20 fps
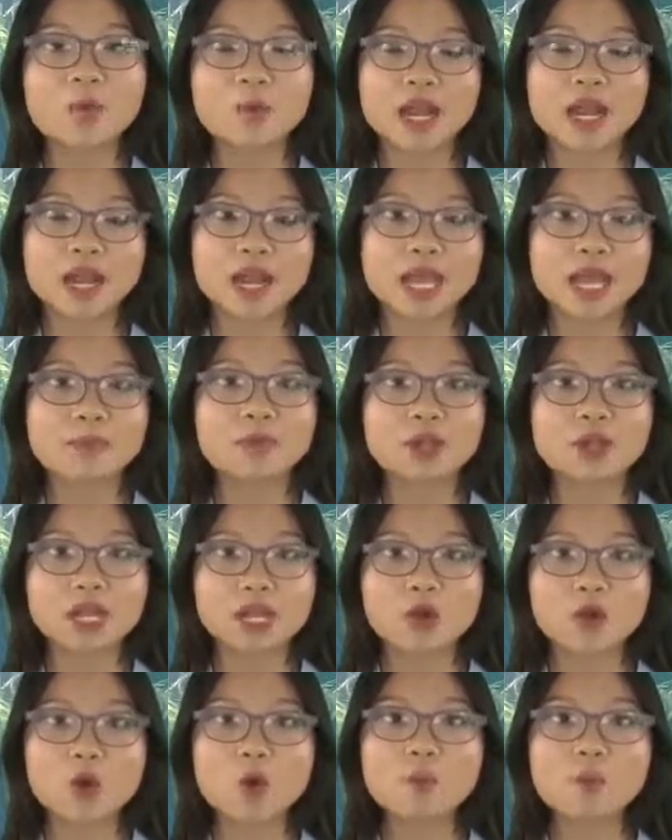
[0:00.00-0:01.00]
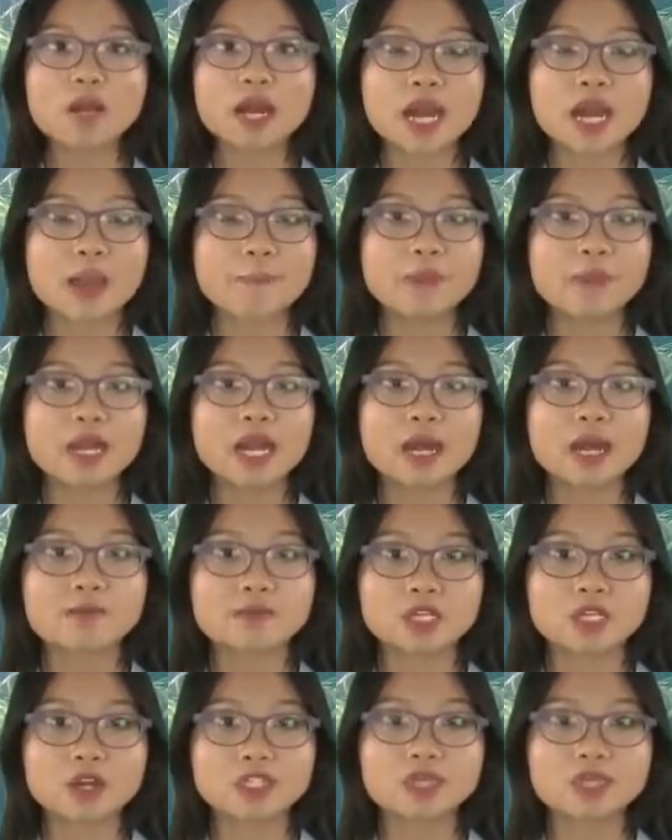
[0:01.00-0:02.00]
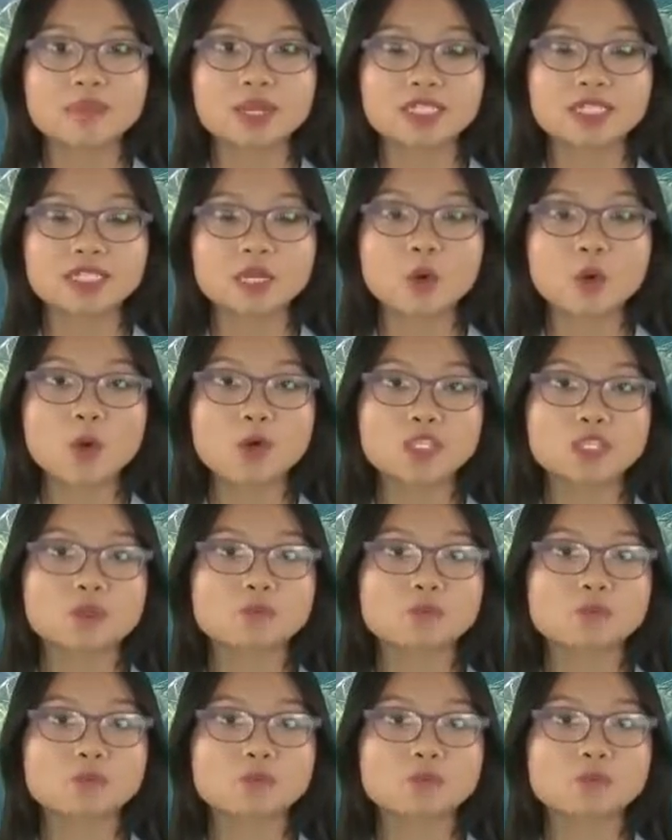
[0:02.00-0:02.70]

It's also helpful to have a support system,